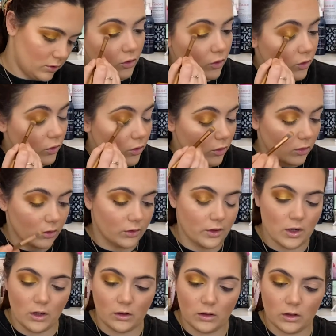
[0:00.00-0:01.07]
Cool,
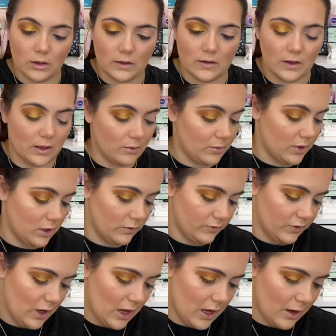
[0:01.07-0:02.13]
now I'm gonna take a bit of
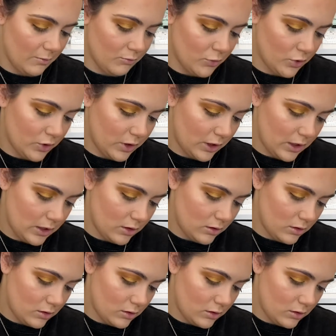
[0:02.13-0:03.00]
Amber again.